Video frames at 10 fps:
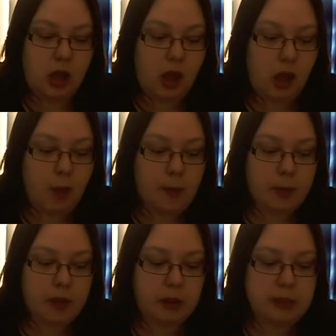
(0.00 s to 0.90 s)

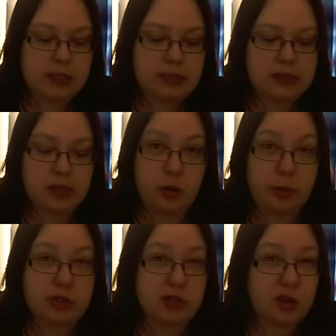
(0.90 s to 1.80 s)
Mrs.
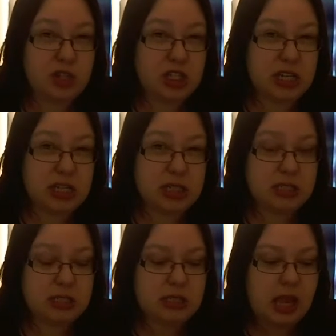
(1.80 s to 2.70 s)
Lirriper's
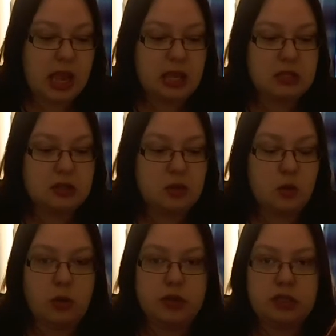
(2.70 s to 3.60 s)
Lodgings, and
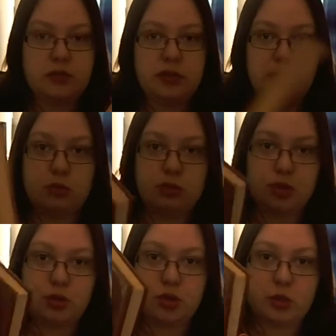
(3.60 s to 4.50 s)
all the different little
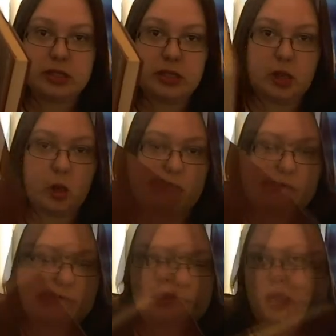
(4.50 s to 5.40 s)
short stories that go
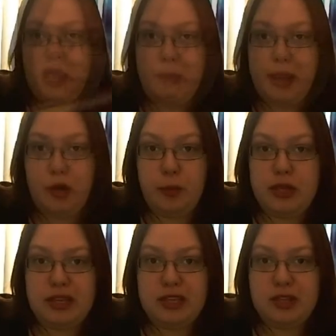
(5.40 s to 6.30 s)
in it. It may not
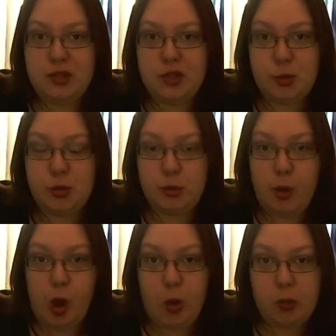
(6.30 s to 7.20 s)
be super
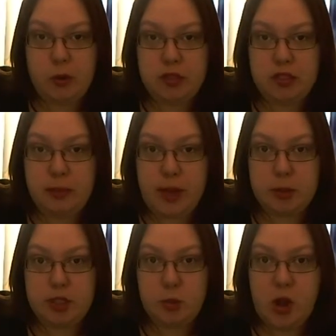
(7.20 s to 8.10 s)
duper old
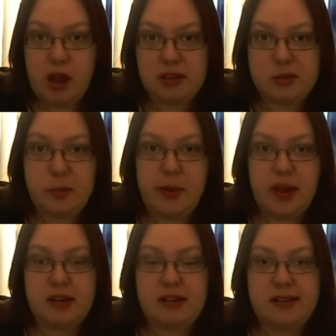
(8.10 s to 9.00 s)
published wise,
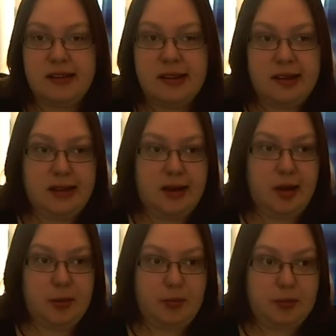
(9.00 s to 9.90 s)
but
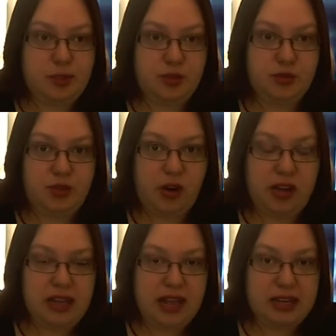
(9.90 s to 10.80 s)
I'm still very
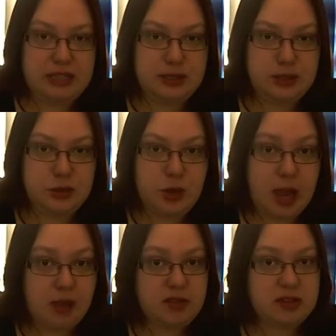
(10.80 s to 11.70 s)
glad to
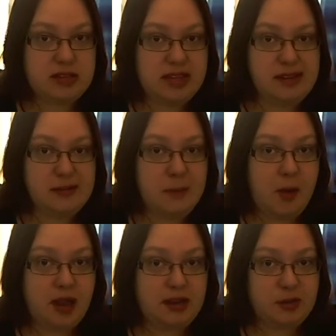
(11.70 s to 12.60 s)
have it in
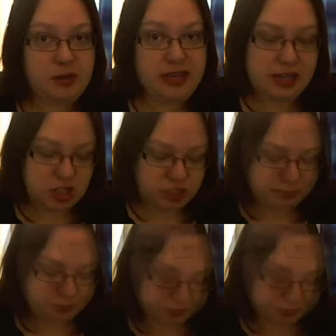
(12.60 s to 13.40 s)
my little collection.